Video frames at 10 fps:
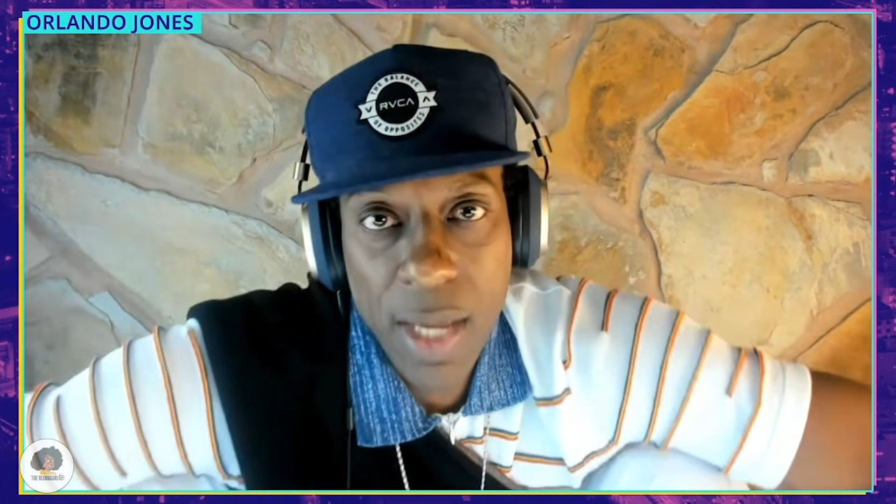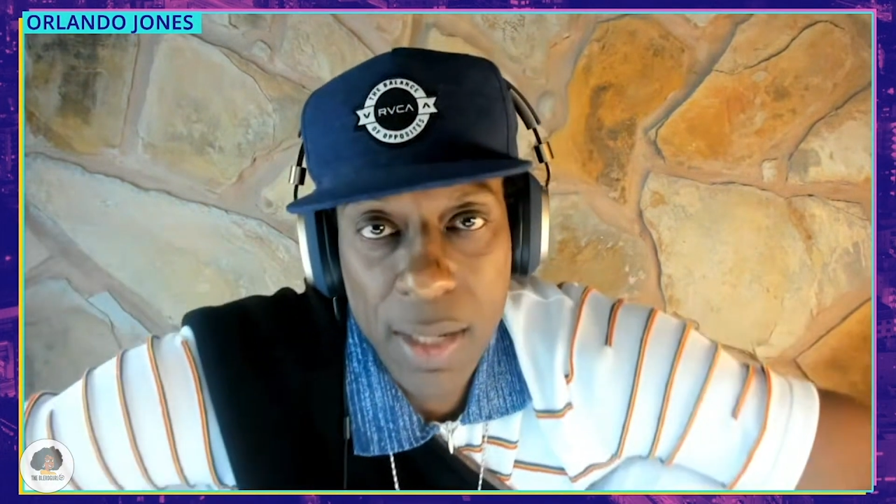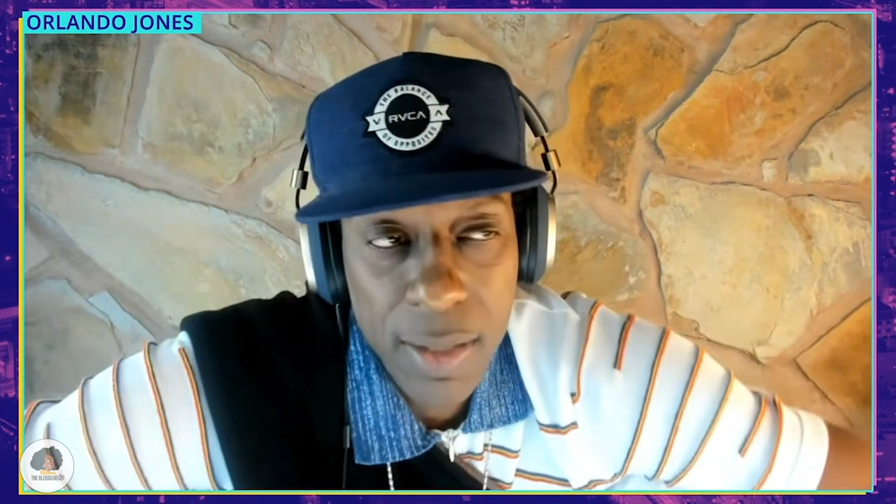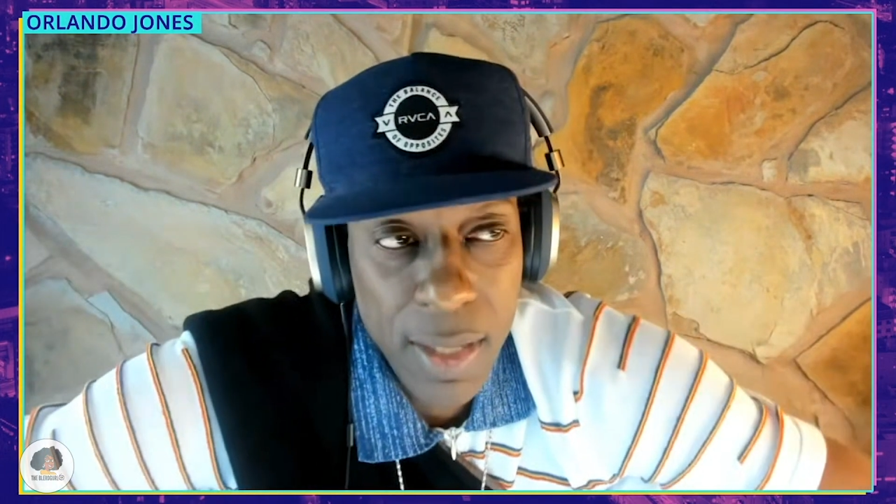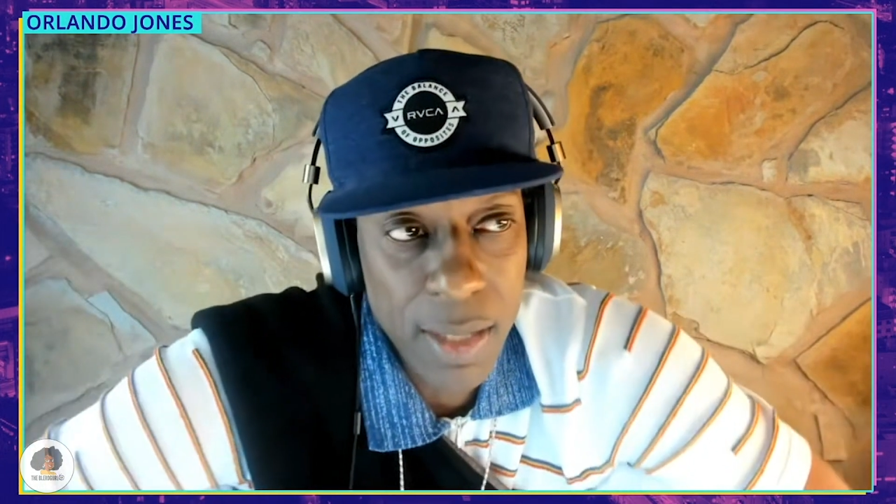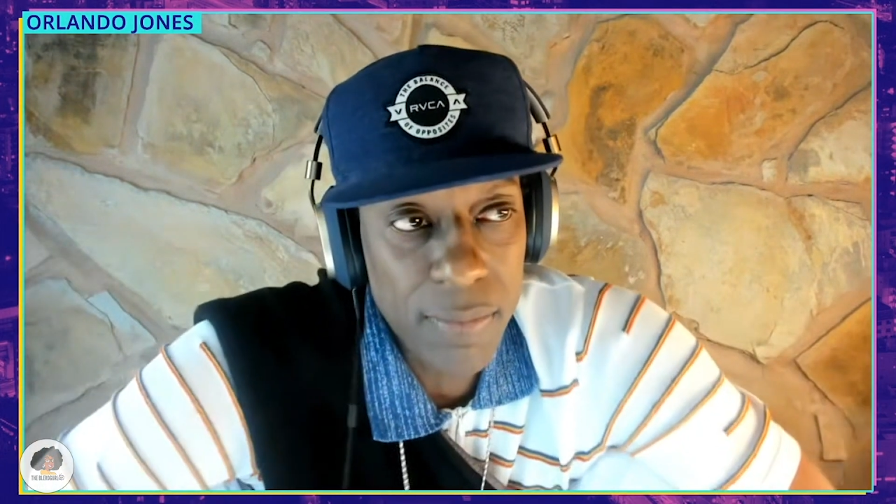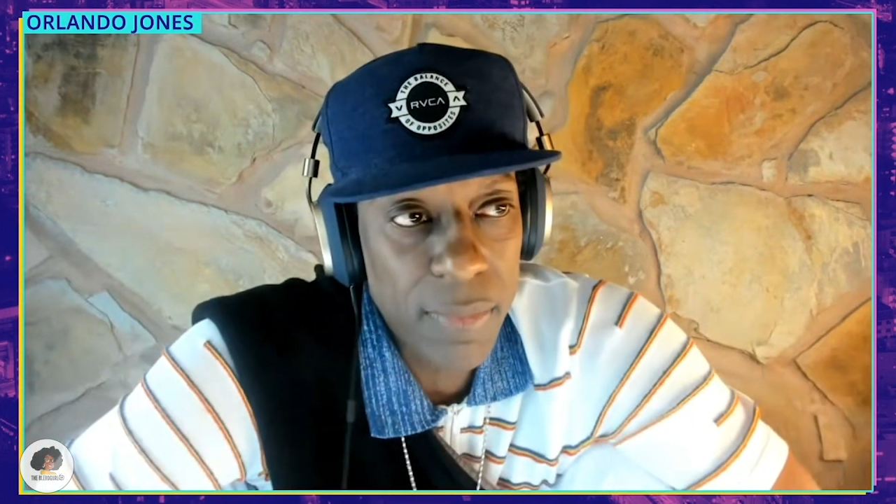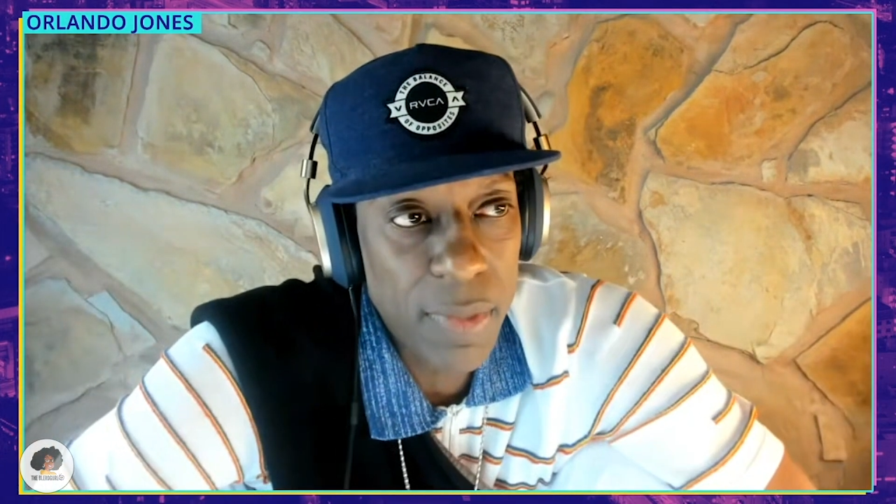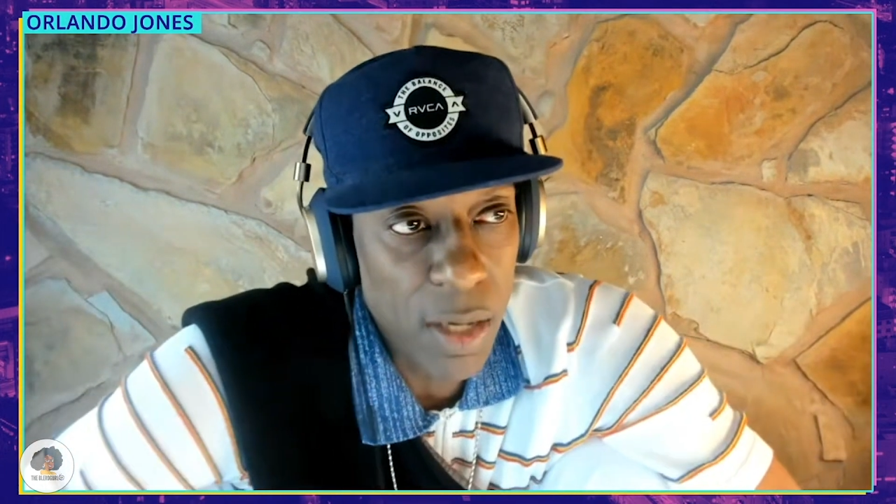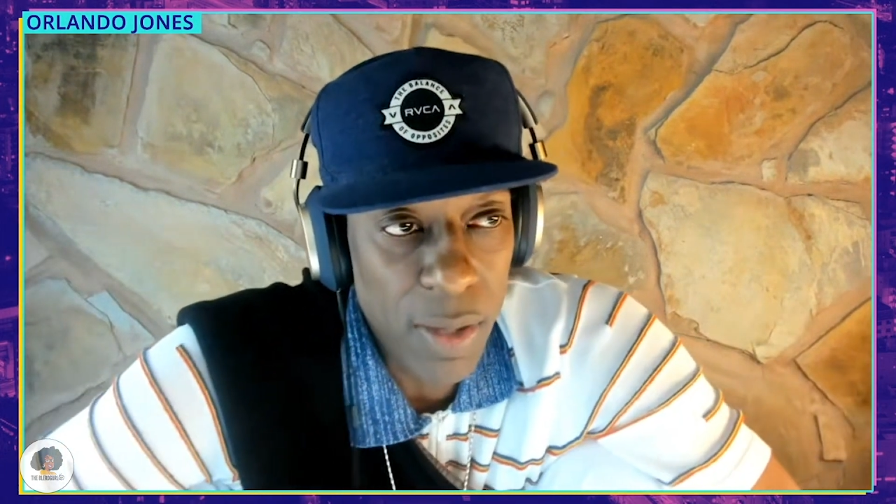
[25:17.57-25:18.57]
that
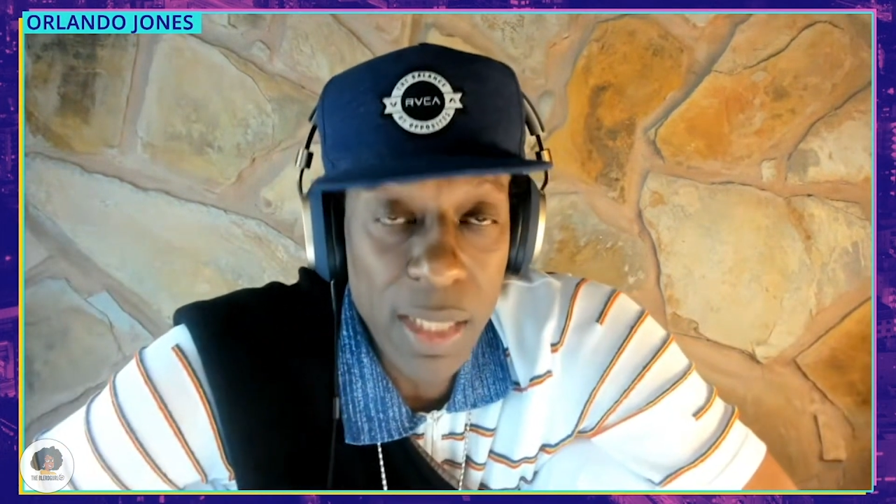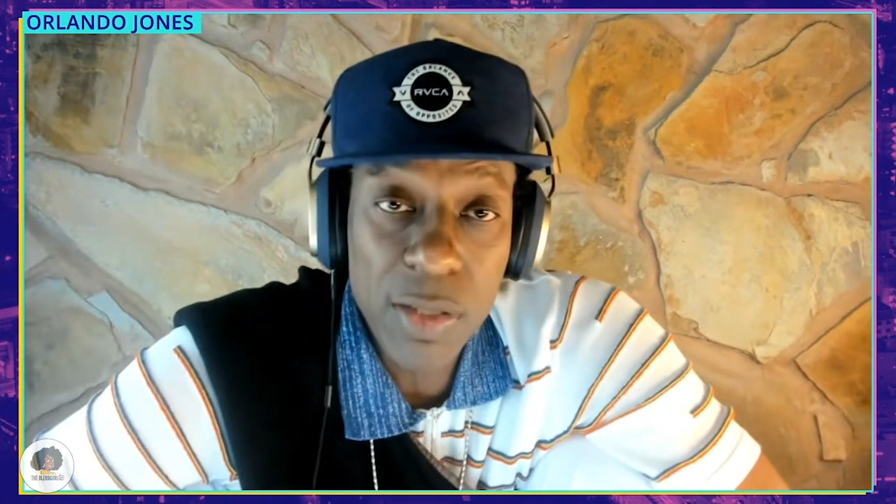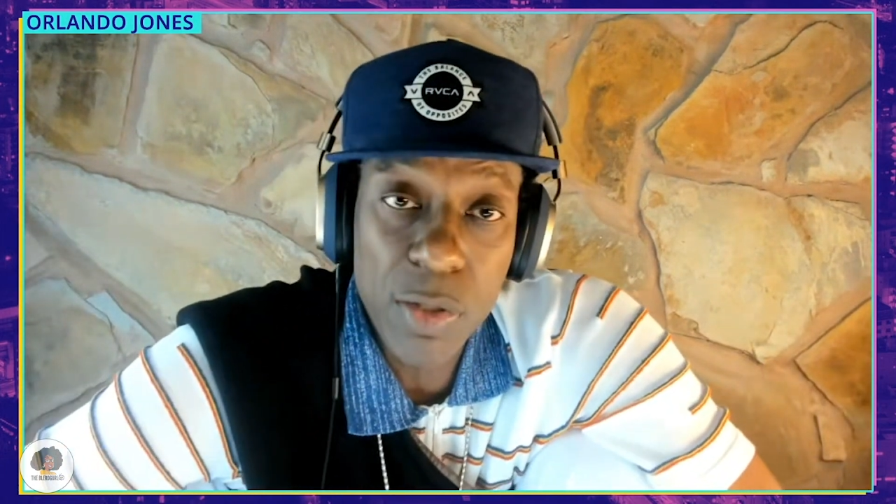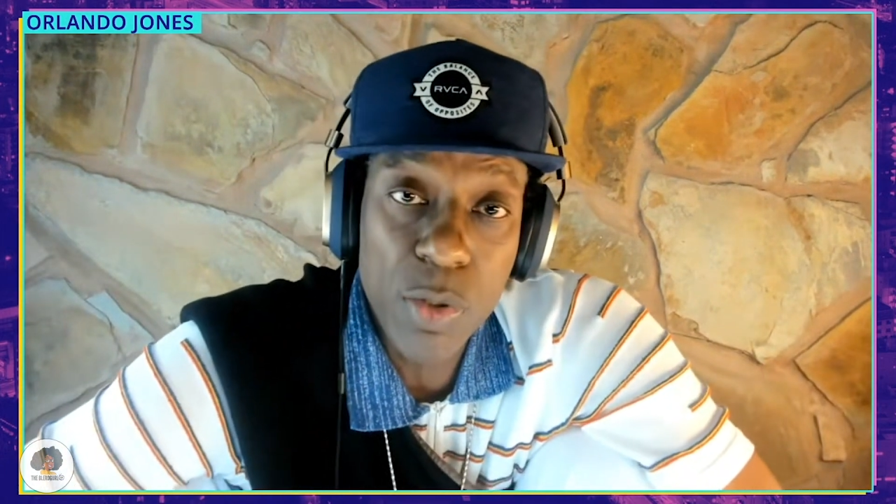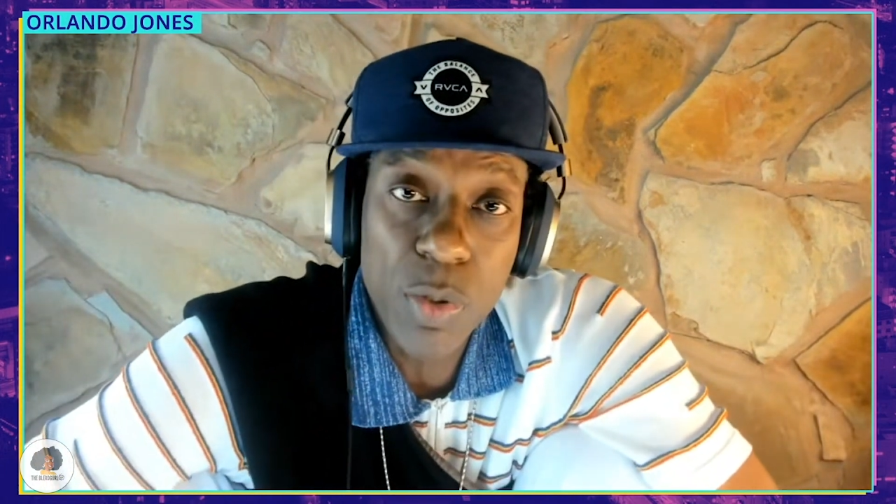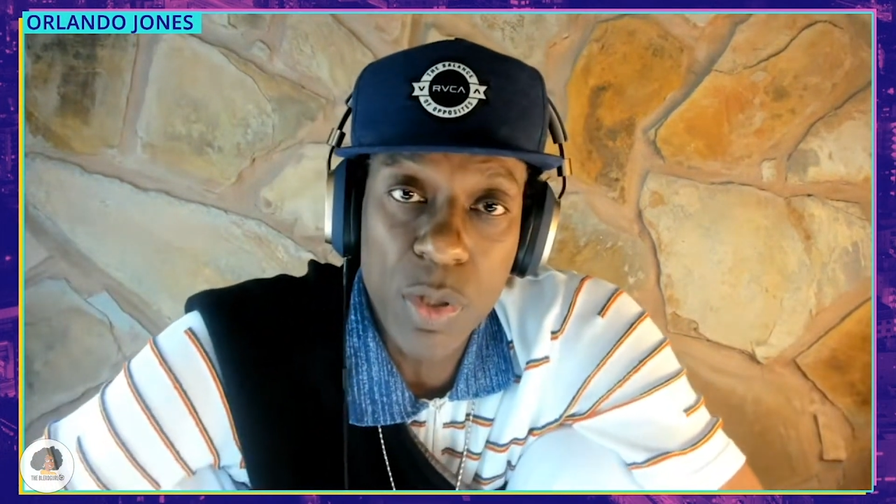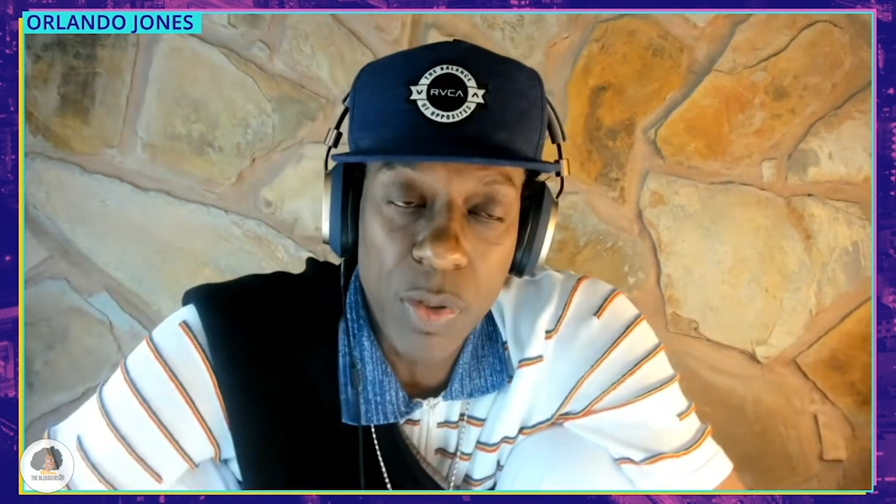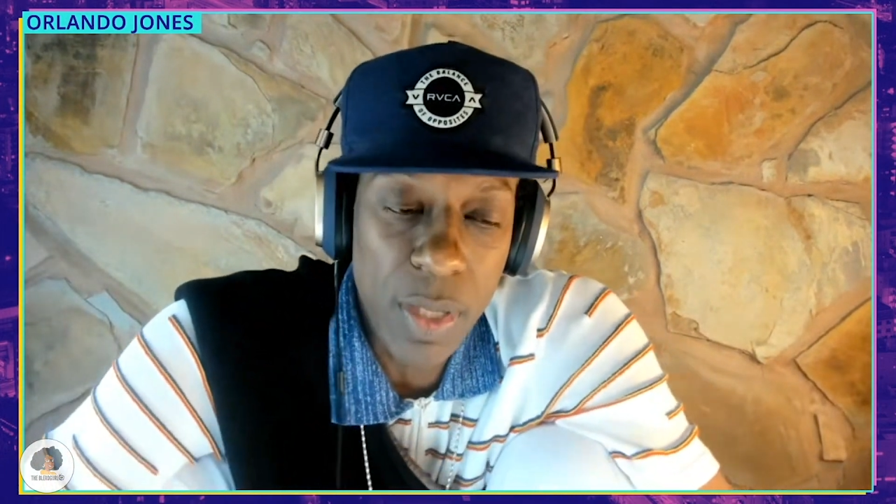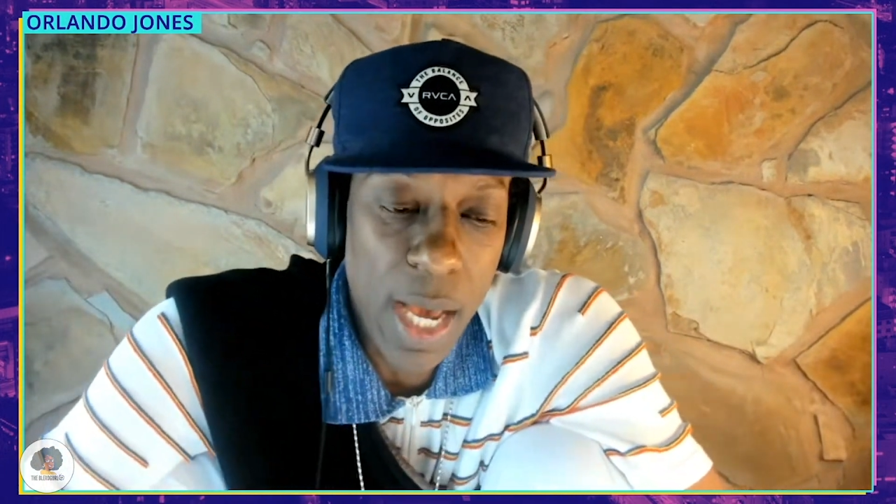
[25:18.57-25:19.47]
institutional